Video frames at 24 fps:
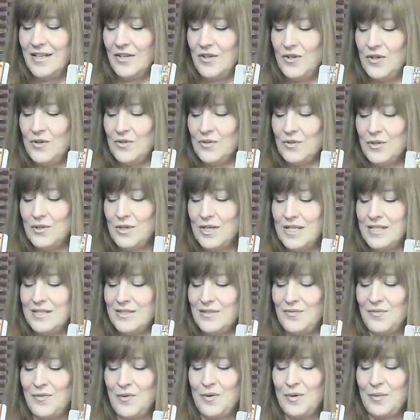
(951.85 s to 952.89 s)
grow,
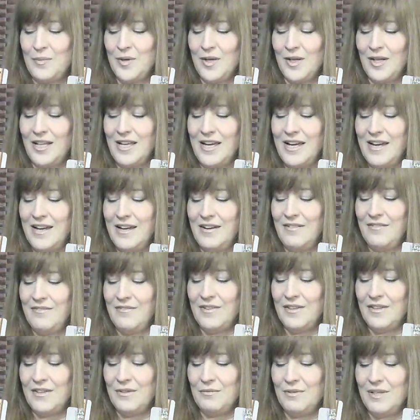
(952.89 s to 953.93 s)
transform your
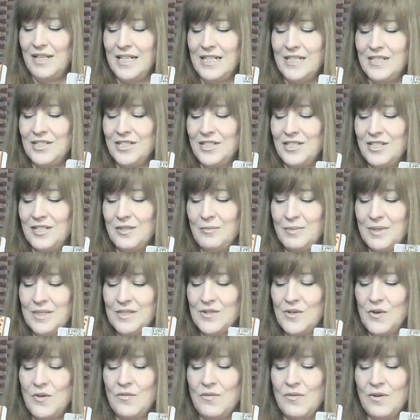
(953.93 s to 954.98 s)
life, and the relationship
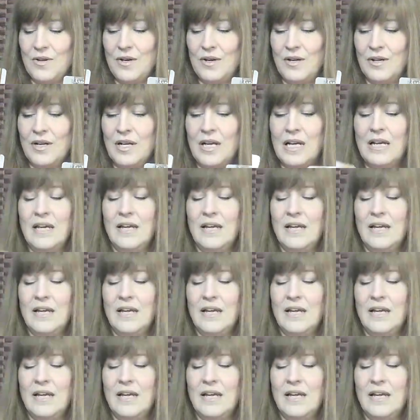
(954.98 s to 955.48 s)
is over,